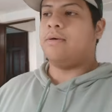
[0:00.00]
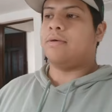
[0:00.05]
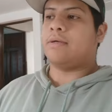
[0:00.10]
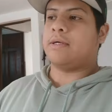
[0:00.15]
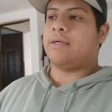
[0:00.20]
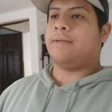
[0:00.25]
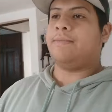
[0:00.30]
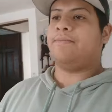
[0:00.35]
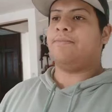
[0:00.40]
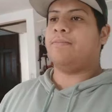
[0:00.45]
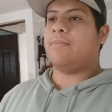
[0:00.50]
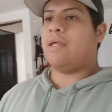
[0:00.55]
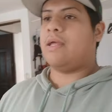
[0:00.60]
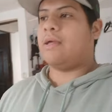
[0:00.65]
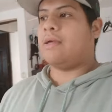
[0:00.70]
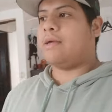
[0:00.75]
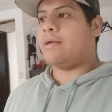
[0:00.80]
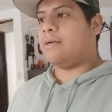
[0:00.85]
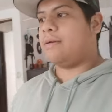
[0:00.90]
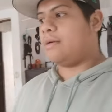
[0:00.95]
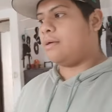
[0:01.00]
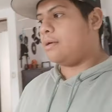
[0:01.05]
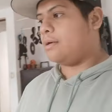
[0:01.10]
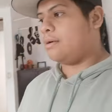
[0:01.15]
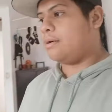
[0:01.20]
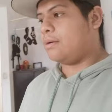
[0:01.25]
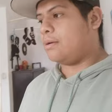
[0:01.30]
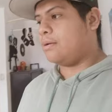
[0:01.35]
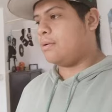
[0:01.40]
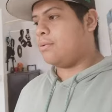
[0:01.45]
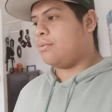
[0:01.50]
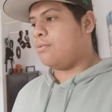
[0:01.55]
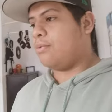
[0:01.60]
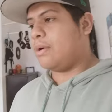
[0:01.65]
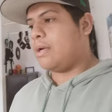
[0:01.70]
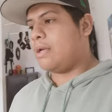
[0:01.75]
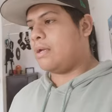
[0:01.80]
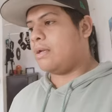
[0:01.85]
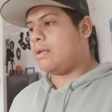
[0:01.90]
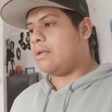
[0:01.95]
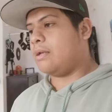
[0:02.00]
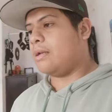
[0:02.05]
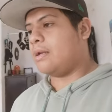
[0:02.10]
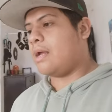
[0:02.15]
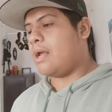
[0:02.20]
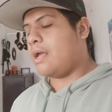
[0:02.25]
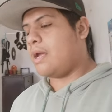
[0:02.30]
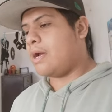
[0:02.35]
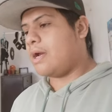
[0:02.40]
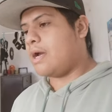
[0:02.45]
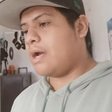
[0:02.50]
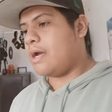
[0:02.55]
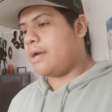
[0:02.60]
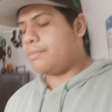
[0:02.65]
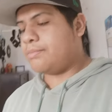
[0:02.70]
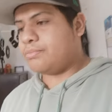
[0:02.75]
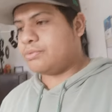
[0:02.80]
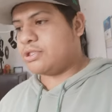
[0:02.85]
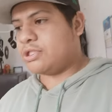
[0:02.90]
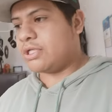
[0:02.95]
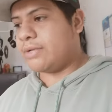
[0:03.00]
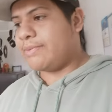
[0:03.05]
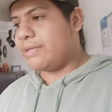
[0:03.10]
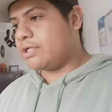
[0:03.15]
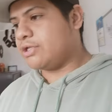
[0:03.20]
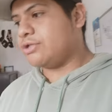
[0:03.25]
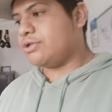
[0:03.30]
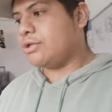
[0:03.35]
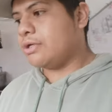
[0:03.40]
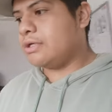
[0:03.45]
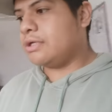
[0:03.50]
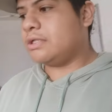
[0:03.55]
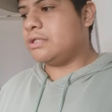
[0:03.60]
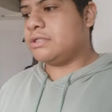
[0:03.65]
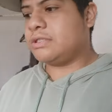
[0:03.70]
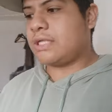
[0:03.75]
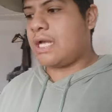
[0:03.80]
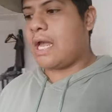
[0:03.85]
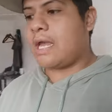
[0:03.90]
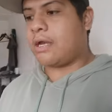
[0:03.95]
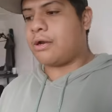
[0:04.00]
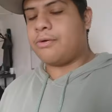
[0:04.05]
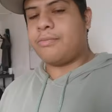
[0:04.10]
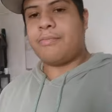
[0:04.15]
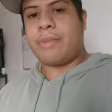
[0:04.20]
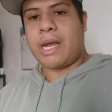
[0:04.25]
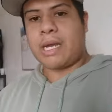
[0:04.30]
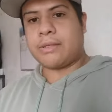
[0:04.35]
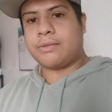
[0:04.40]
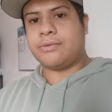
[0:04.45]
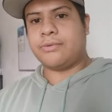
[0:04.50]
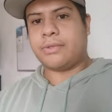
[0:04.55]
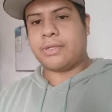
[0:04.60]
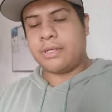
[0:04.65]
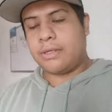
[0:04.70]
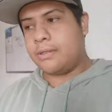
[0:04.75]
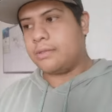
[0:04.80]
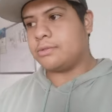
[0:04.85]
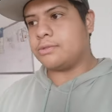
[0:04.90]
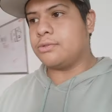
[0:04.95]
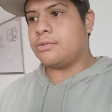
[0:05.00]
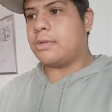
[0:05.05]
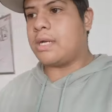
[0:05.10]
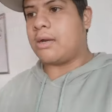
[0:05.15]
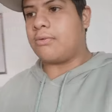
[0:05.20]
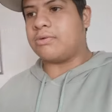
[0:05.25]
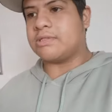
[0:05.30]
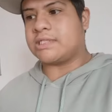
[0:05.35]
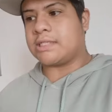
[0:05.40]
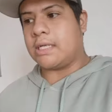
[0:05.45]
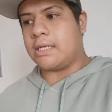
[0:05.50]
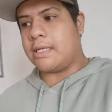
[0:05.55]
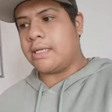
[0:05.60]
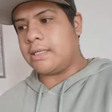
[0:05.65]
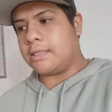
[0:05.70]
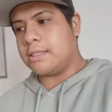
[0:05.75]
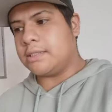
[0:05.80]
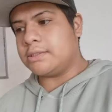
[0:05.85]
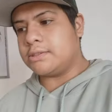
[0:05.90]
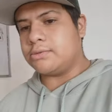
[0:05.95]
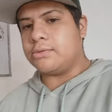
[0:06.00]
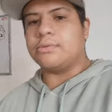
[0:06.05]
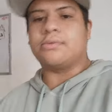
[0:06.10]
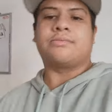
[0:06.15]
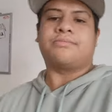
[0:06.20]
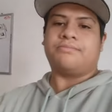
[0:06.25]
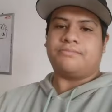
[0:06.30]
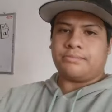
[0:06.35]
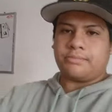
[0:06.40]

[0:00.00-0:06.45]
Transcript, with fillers: Okay, uh, when I have 70 years, I come back to here, to Aguascalientes, to